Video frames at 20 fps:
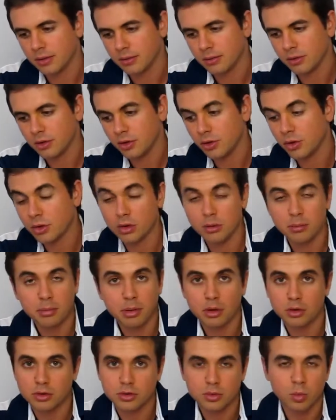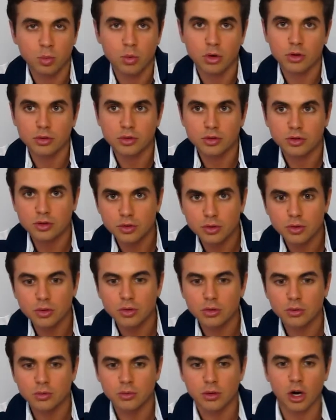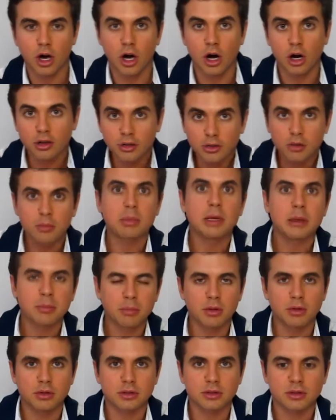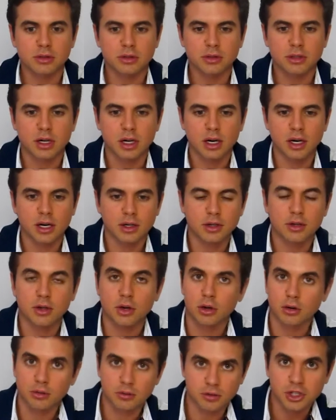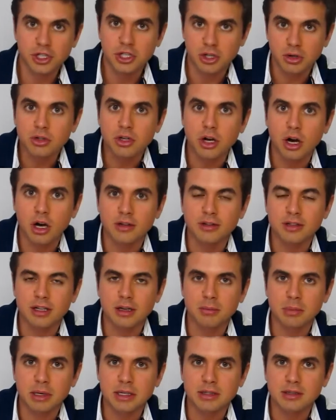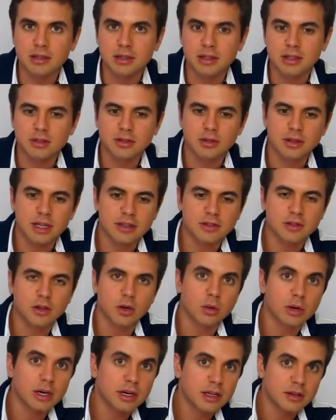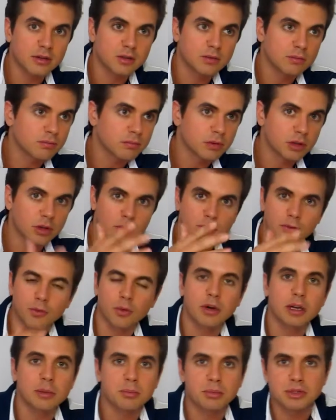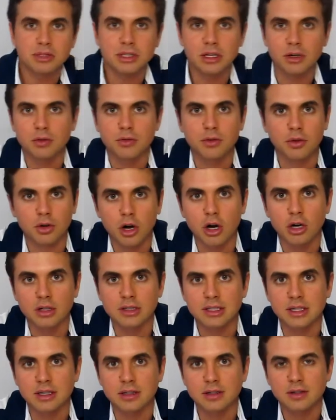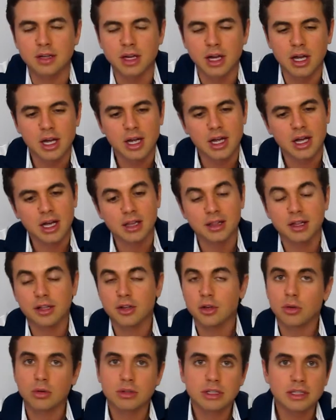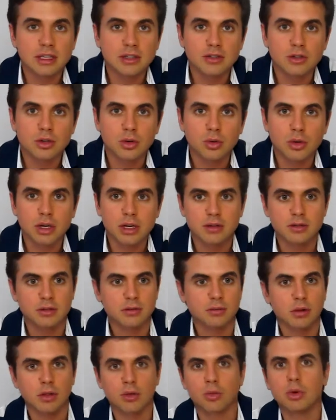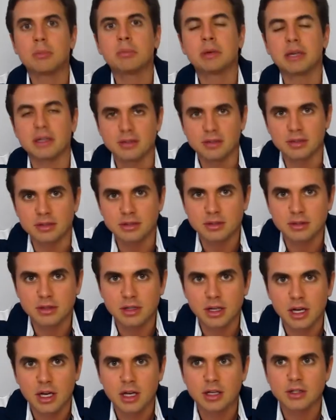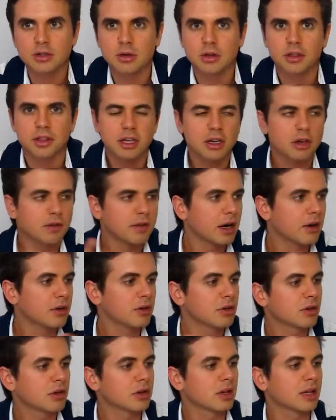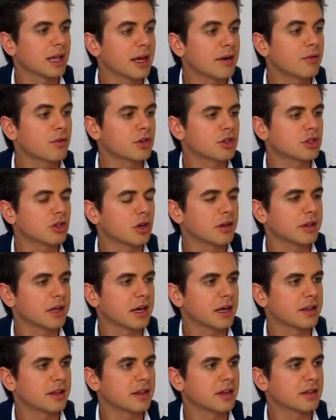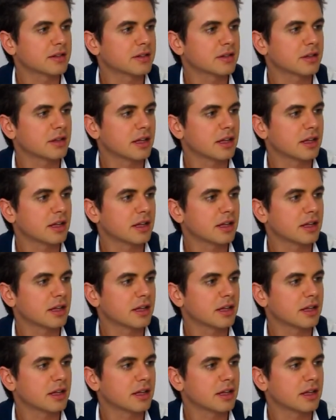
you can post 1 or 2 other people's shared content, basically. So that's already 40% of your content, and then you only need to create 3 pieces. So think of how you can leverage all that. That's